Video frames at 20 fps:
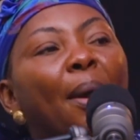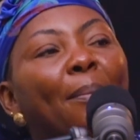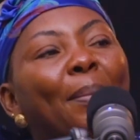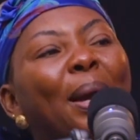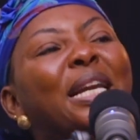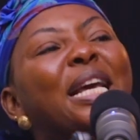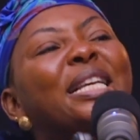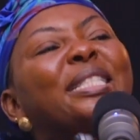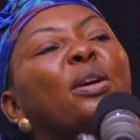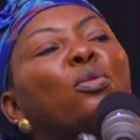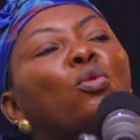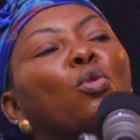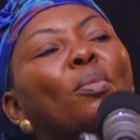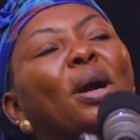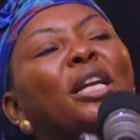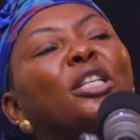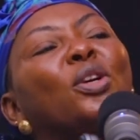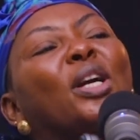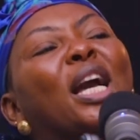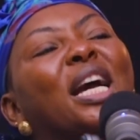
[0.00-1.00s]
But as a
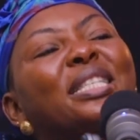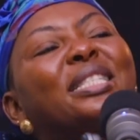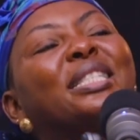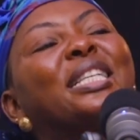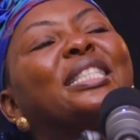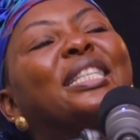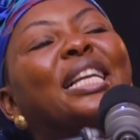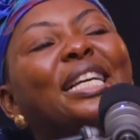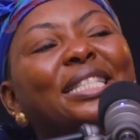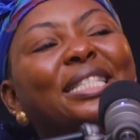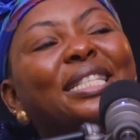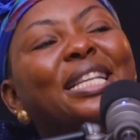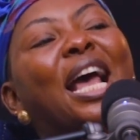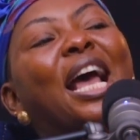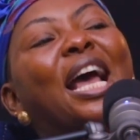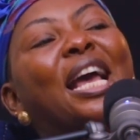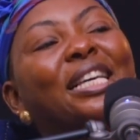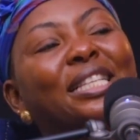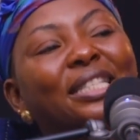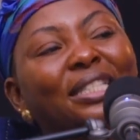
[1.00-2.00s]
woman, you can see the
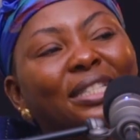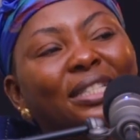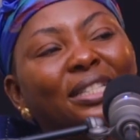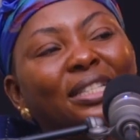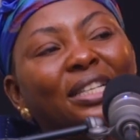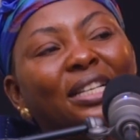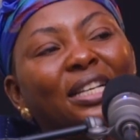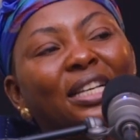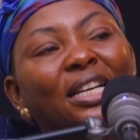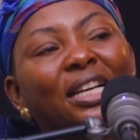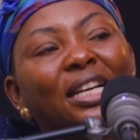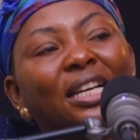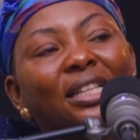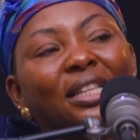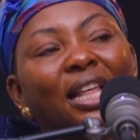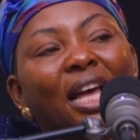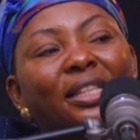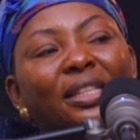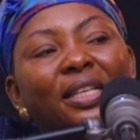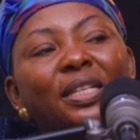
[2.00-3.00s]
signs
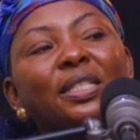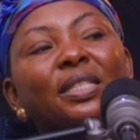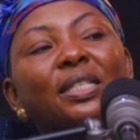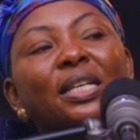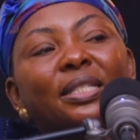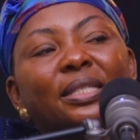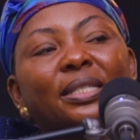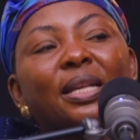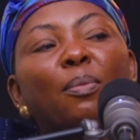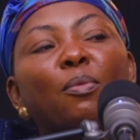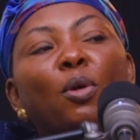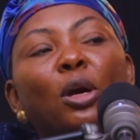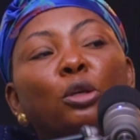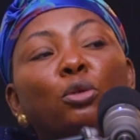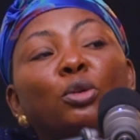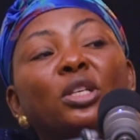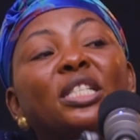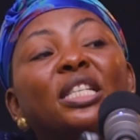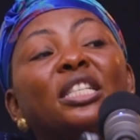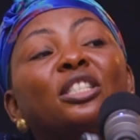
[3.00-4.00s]
that this is someone
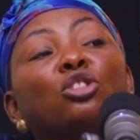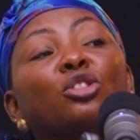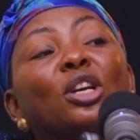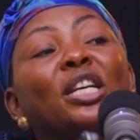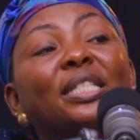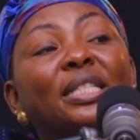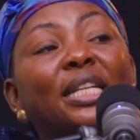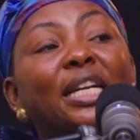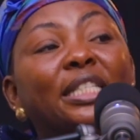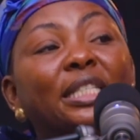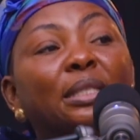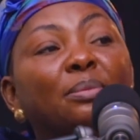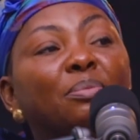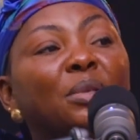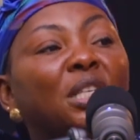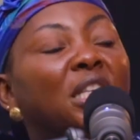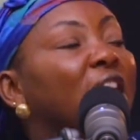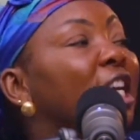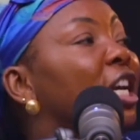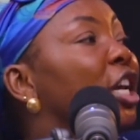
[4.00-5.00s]
who is interested in
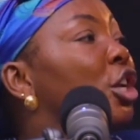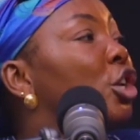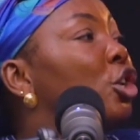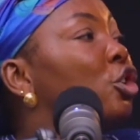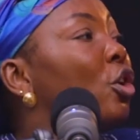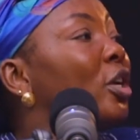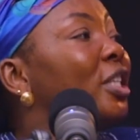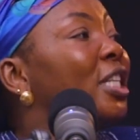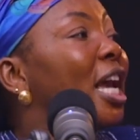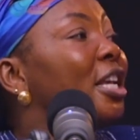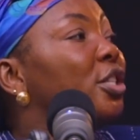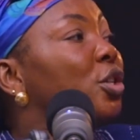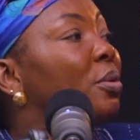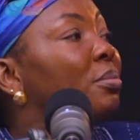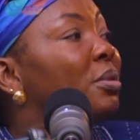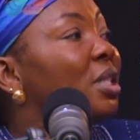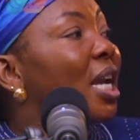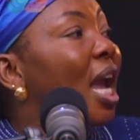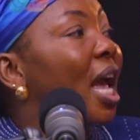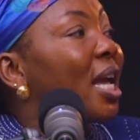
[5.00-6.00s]
me. There are
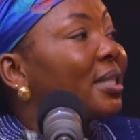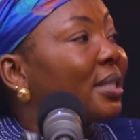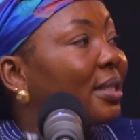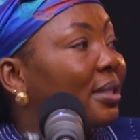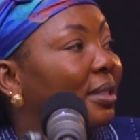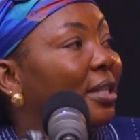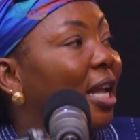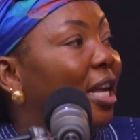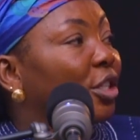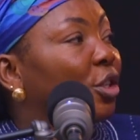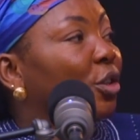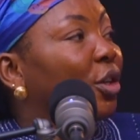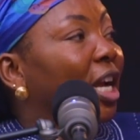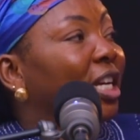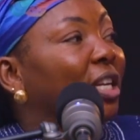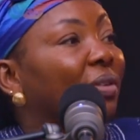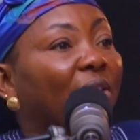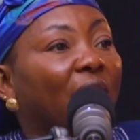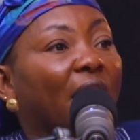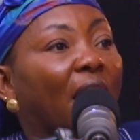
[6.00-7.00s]
some chats that you
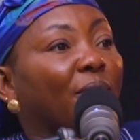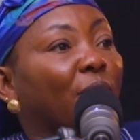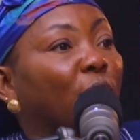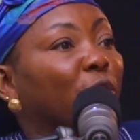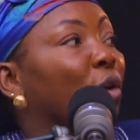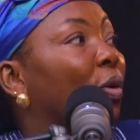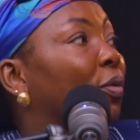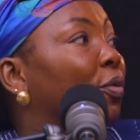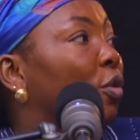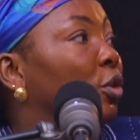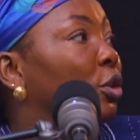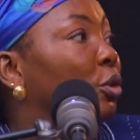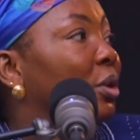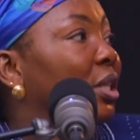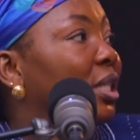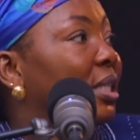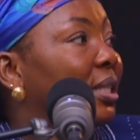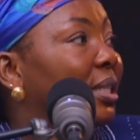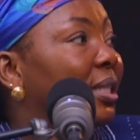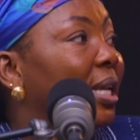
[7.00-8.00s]
can even have on your phone
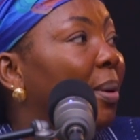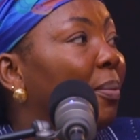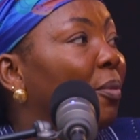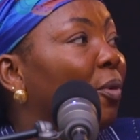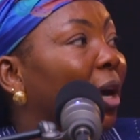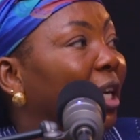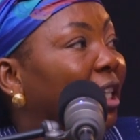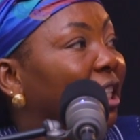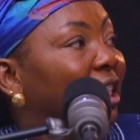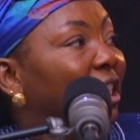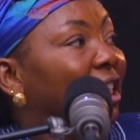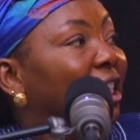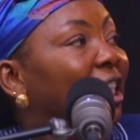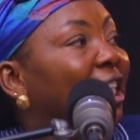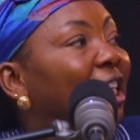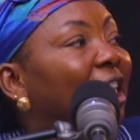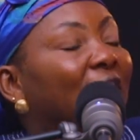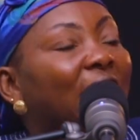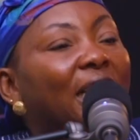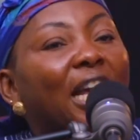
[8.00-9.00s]
with someone.
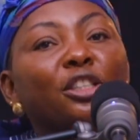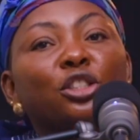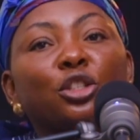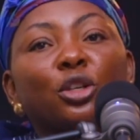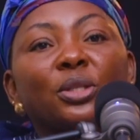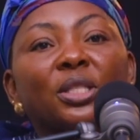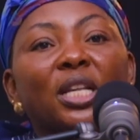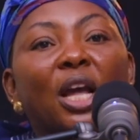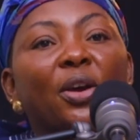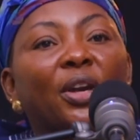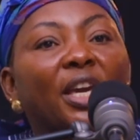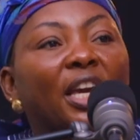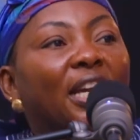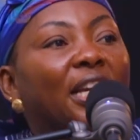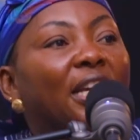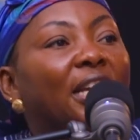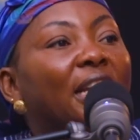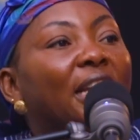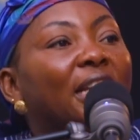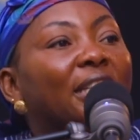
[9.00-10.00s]
That shows that,
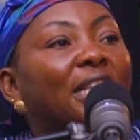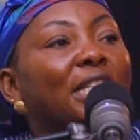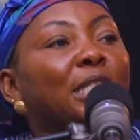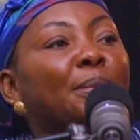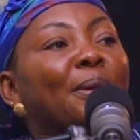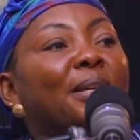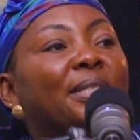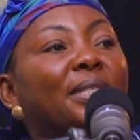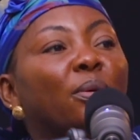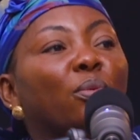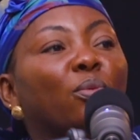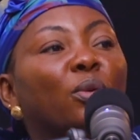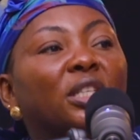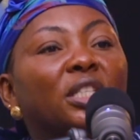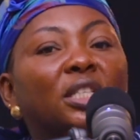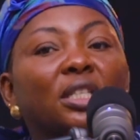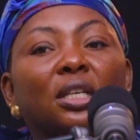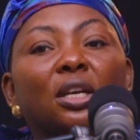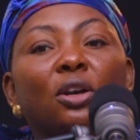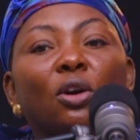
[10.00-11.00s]
okay, this person
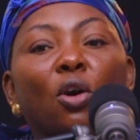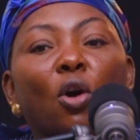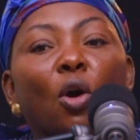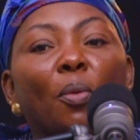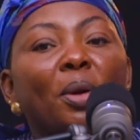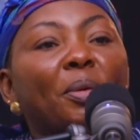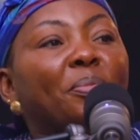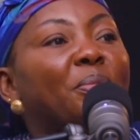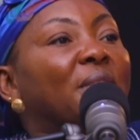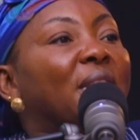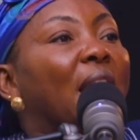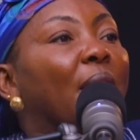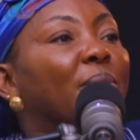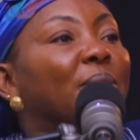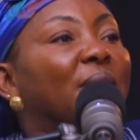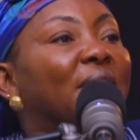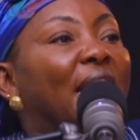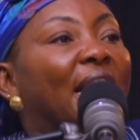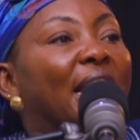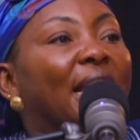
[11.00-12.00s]
or maybe I will
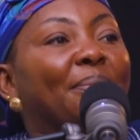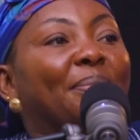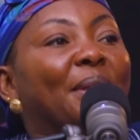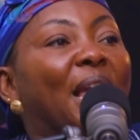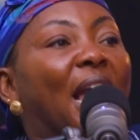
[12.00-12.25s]
say,